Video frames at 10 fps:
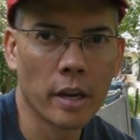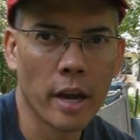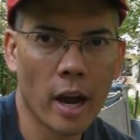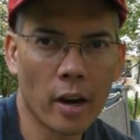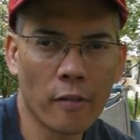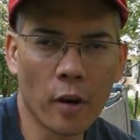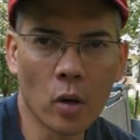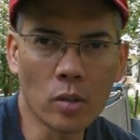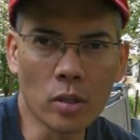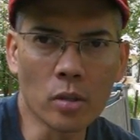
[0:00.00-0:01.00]
Howdy
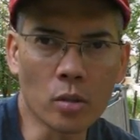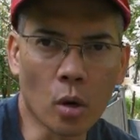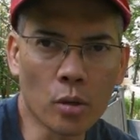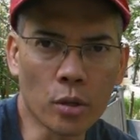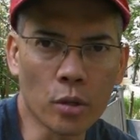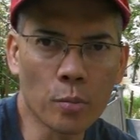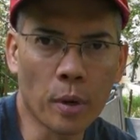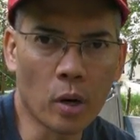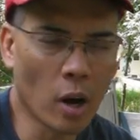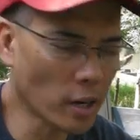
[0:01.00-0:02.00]
folks, this is Archer's
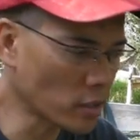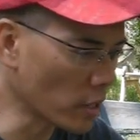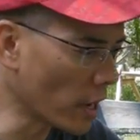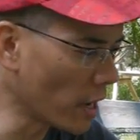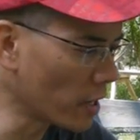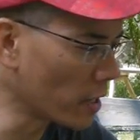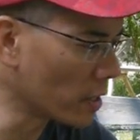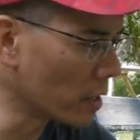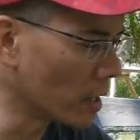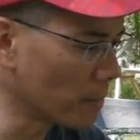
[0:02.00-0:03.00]
Paradox again,
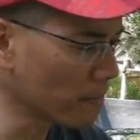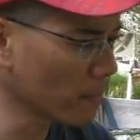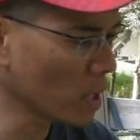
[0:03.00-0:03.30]
and I'm